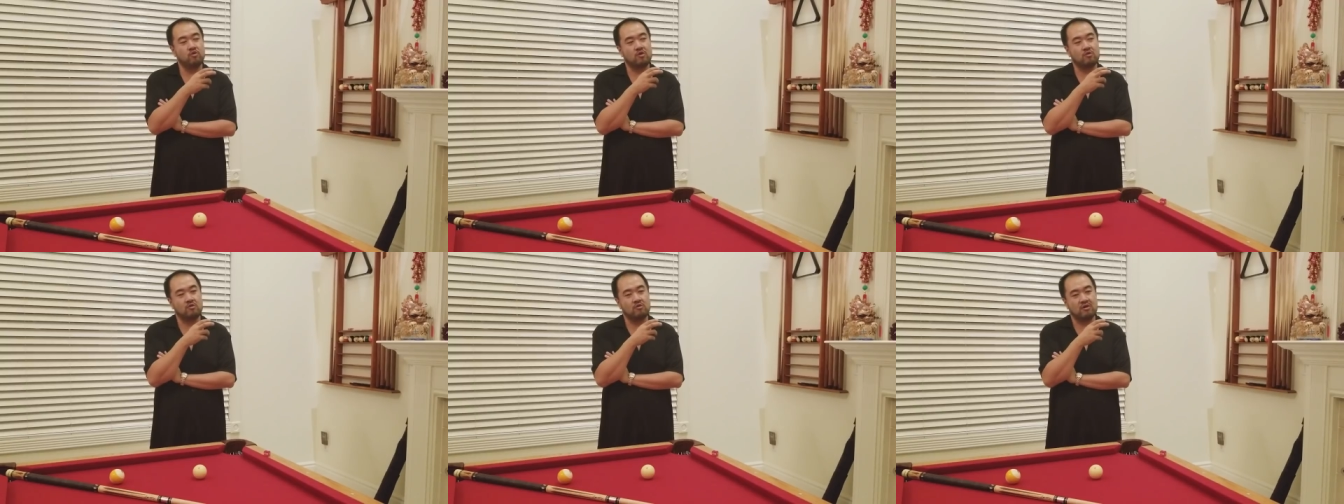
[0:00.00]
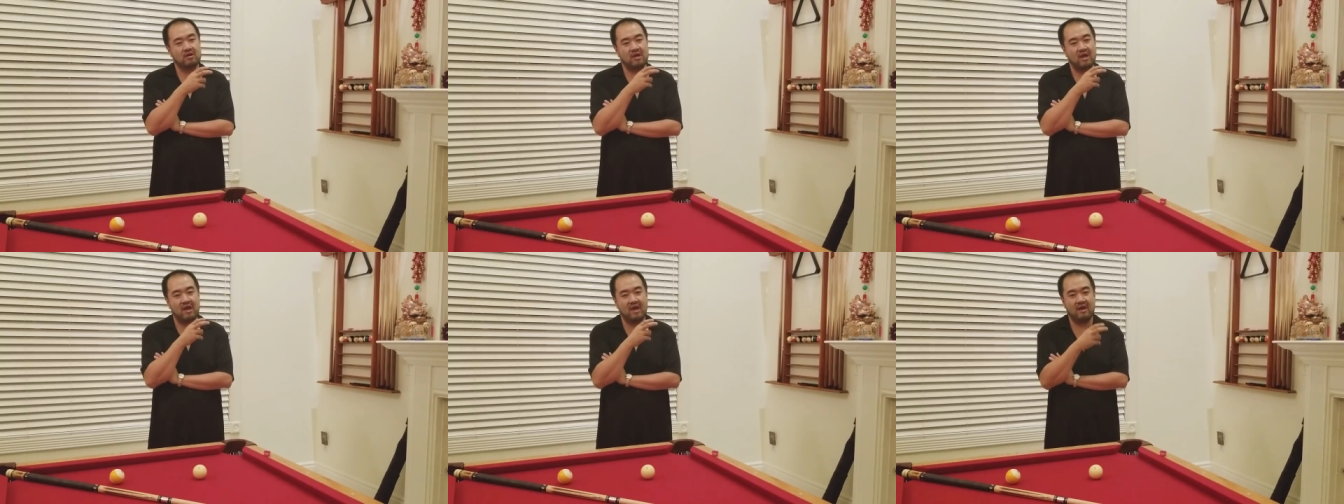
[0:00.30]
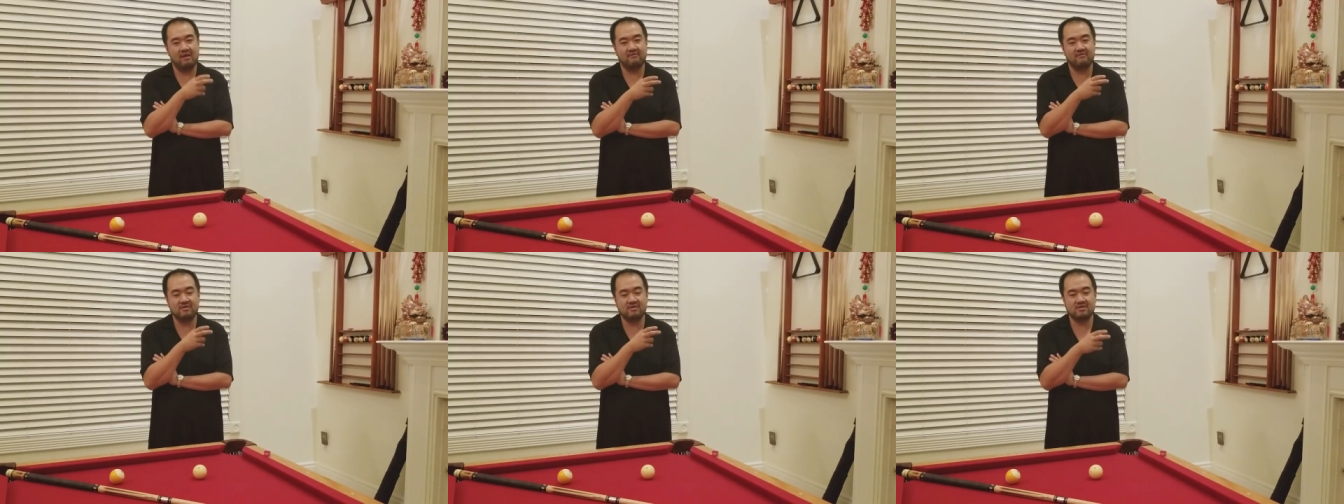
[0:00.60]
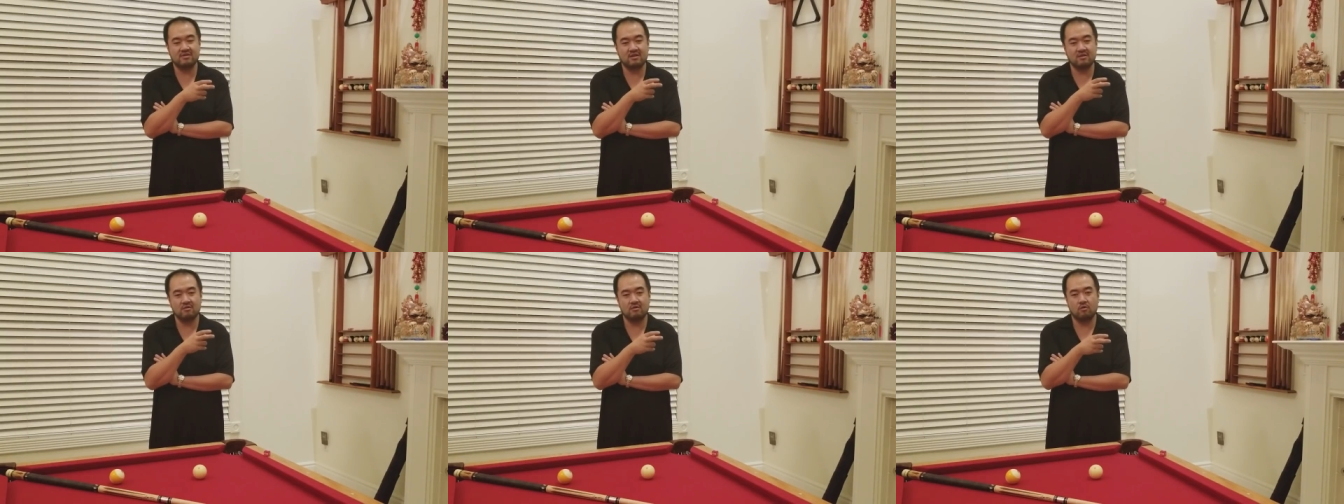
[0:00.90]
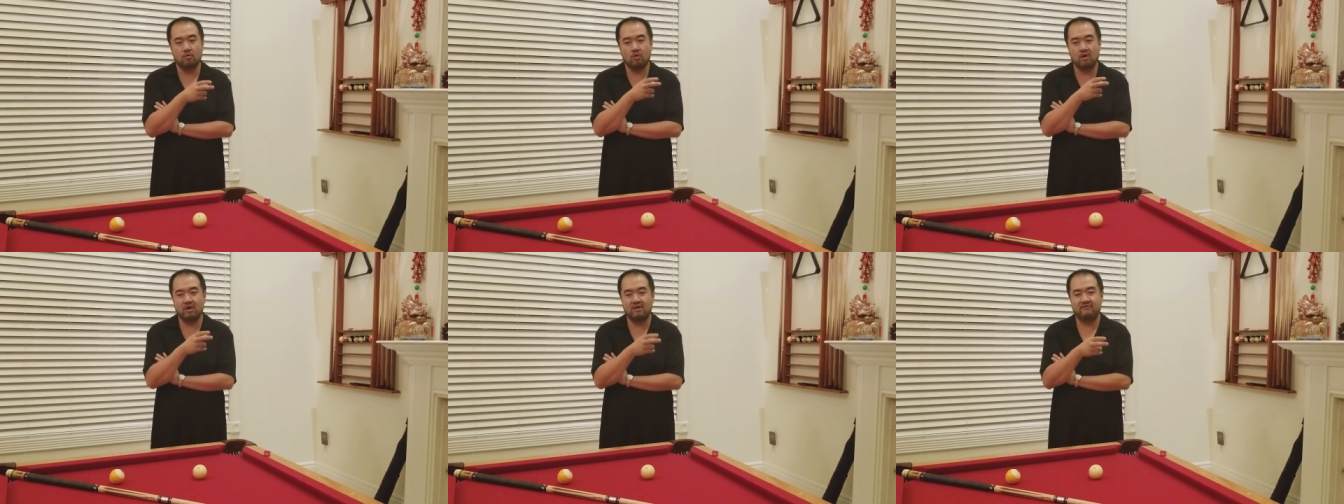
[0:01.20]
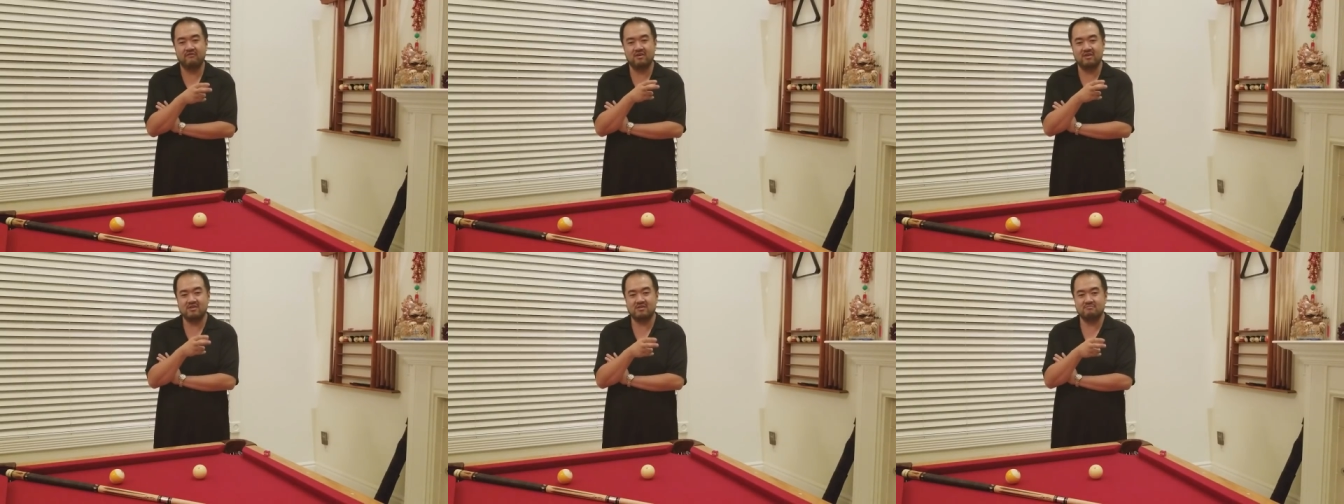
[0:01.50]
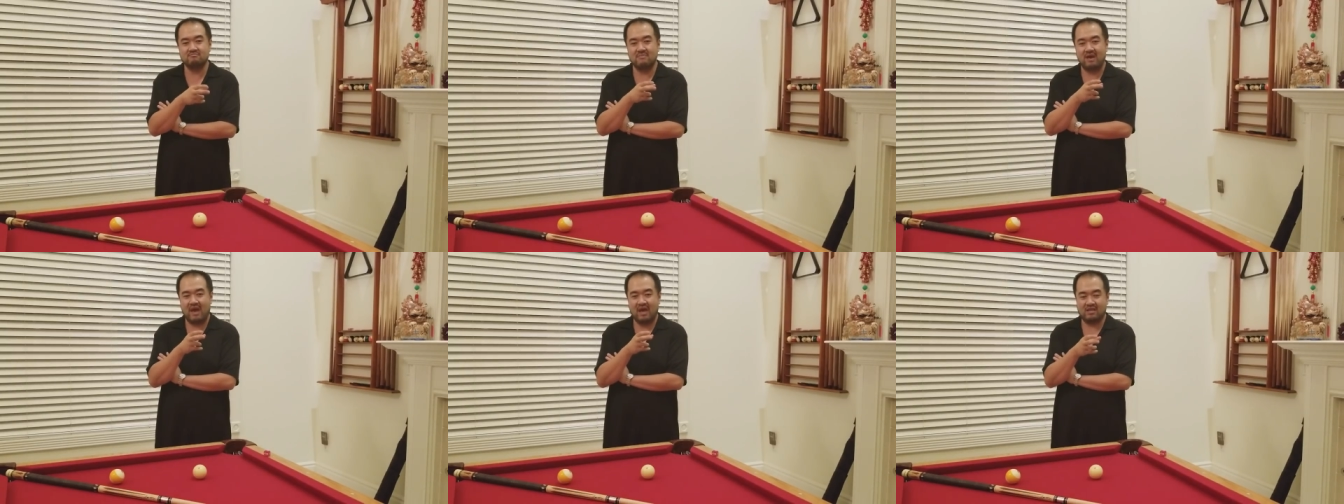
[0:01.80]
recorded every single one of his
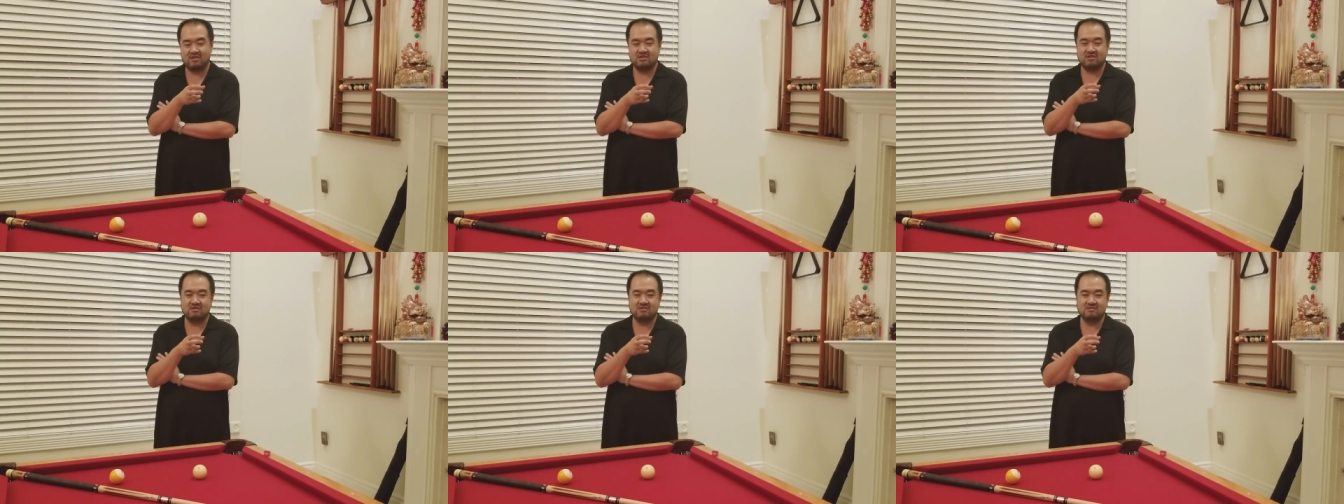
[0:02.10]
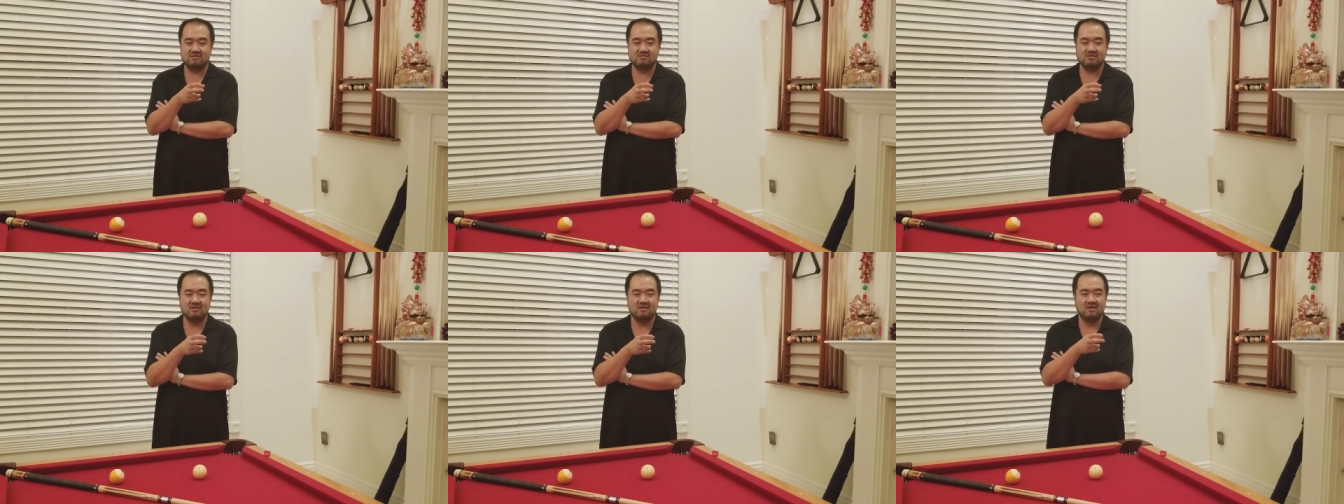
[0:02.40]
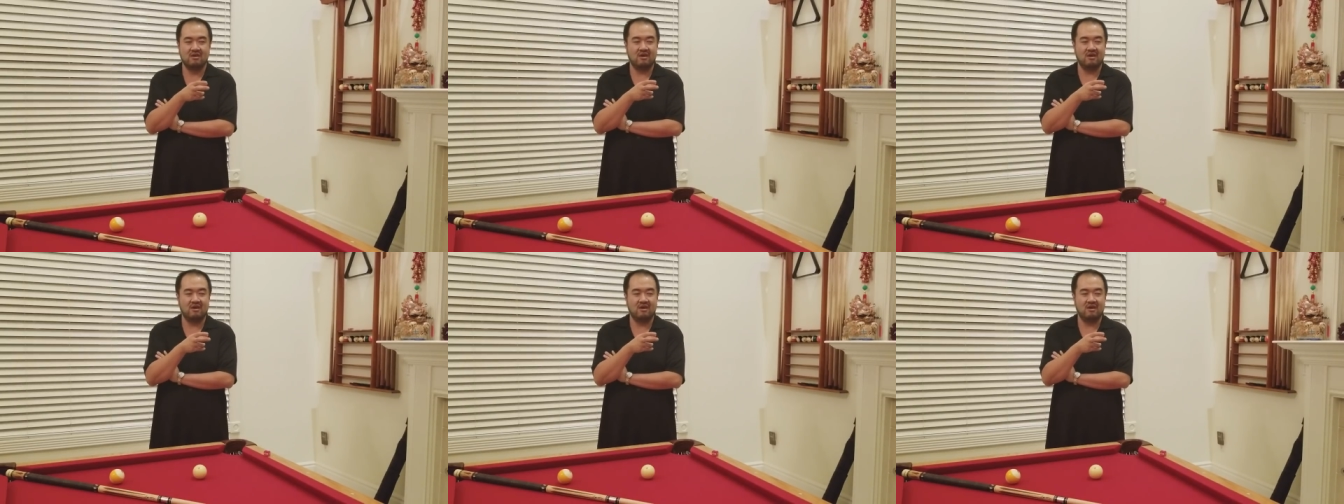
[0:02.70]
matches,